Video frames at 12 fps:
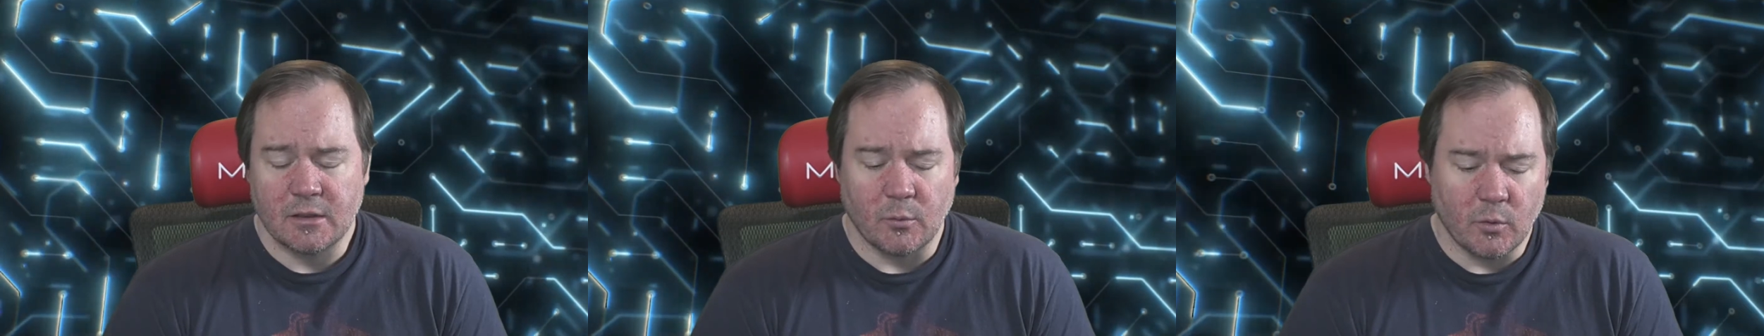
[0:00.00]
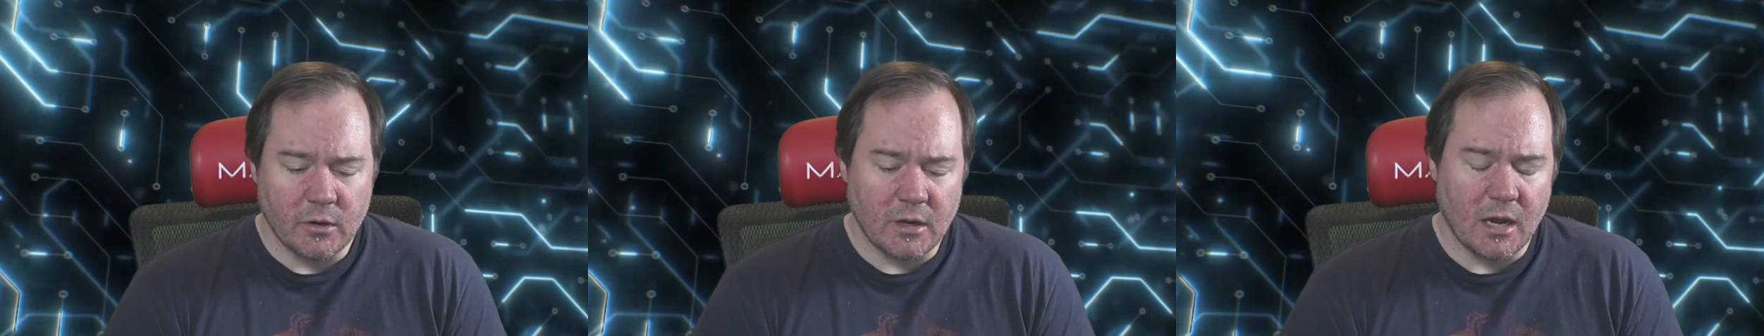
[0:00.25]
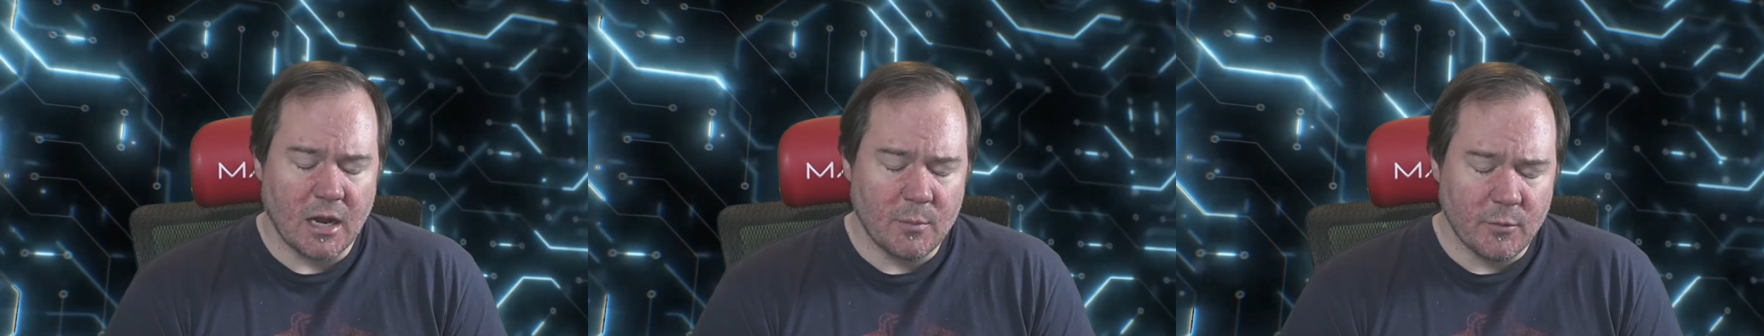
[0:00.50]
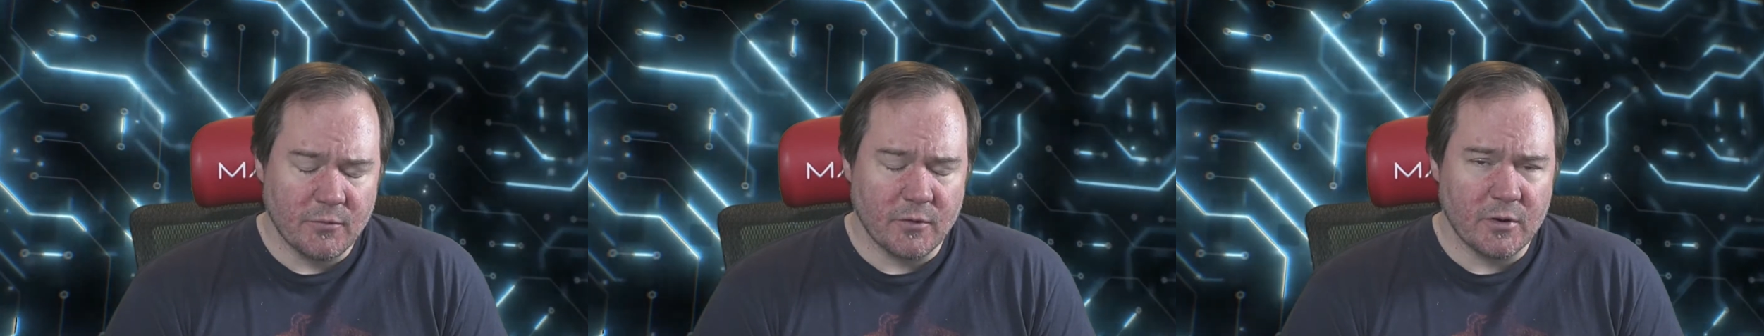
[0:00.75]
The one
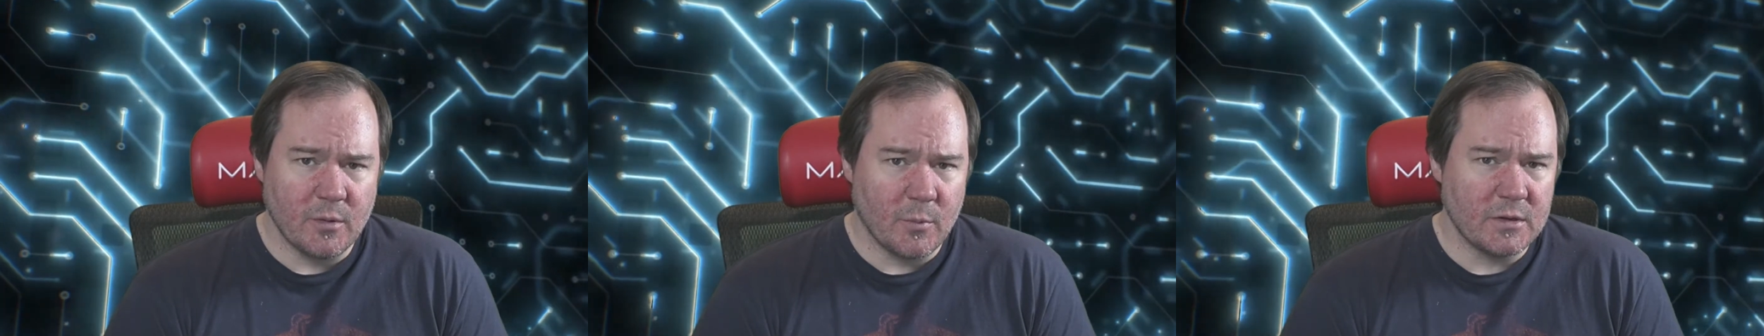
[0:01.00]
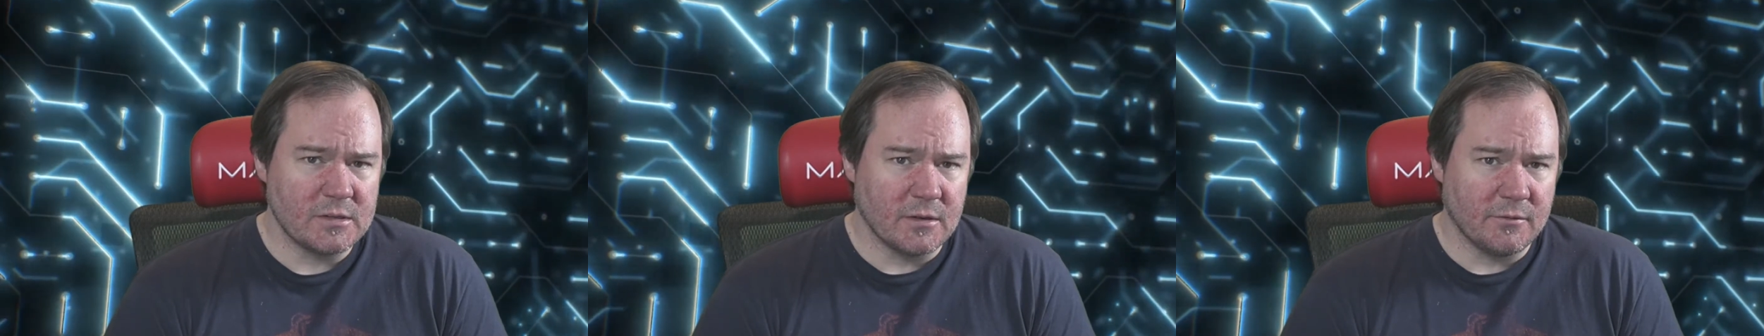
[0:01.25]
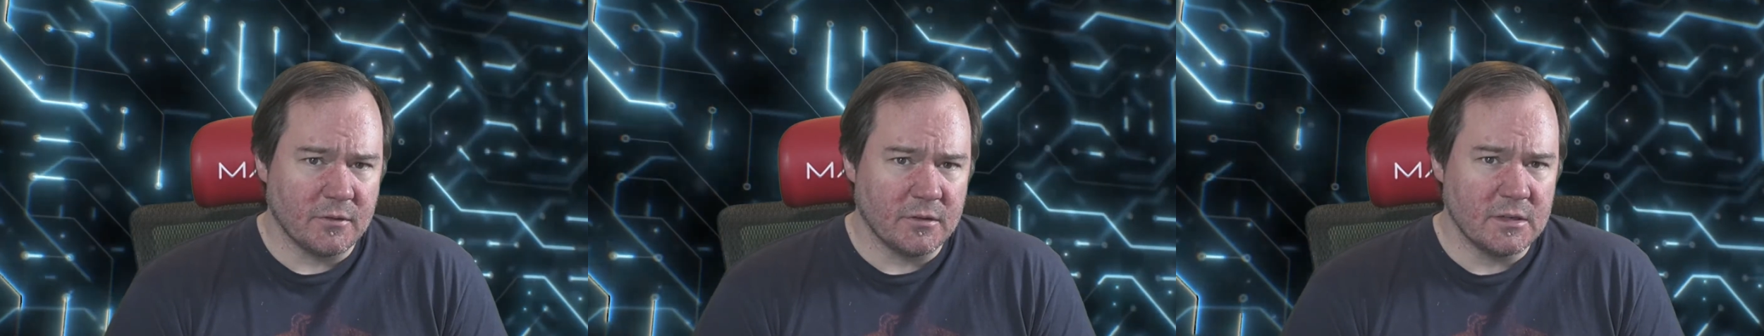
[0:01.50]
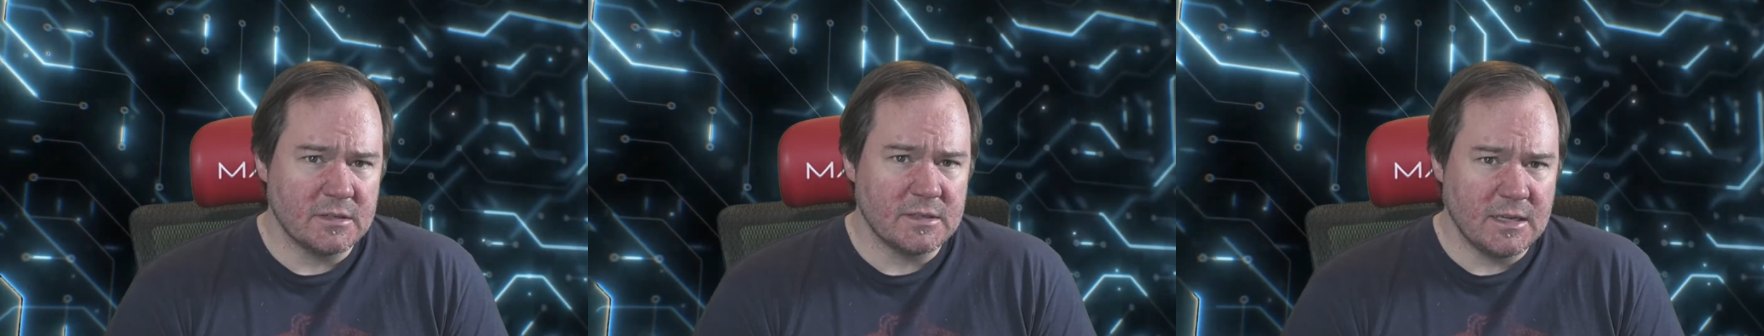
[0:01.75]
I prefer to get my stuff
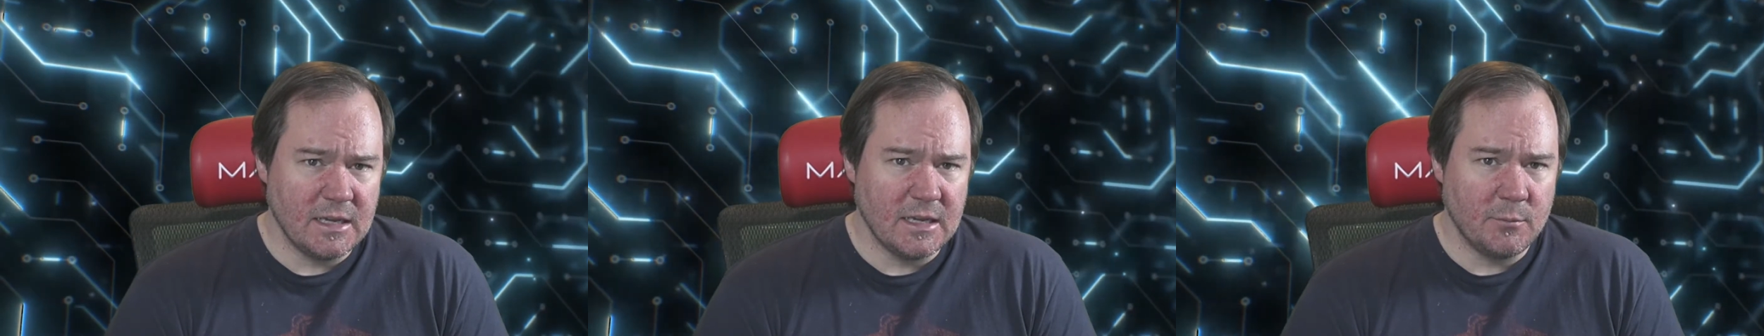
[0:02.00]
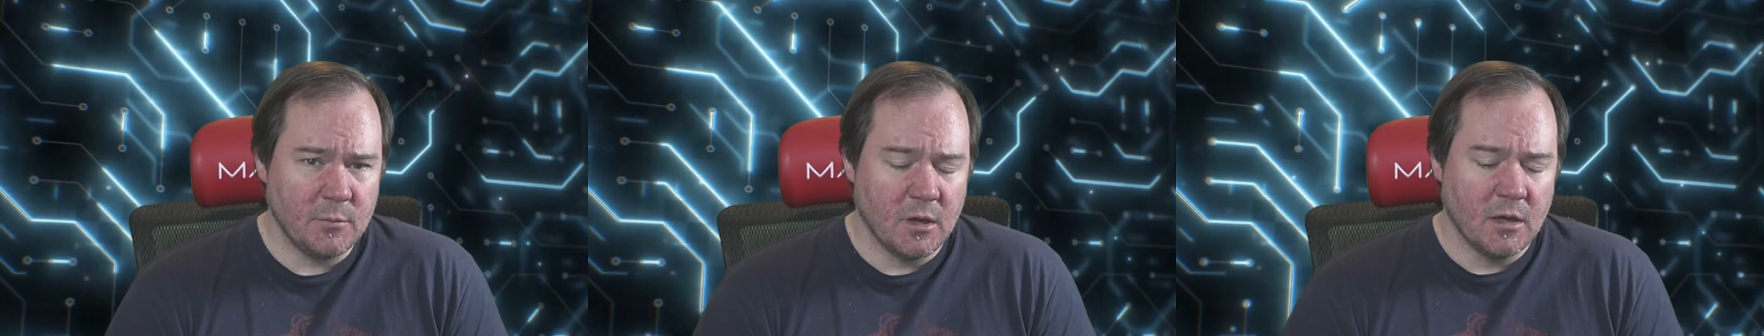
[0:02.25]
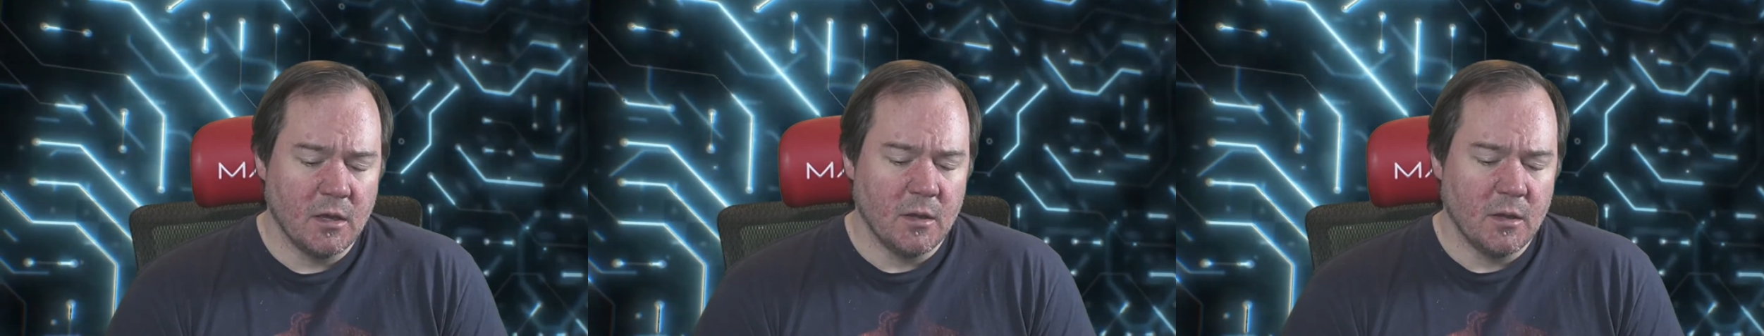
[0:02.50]
on is Steam,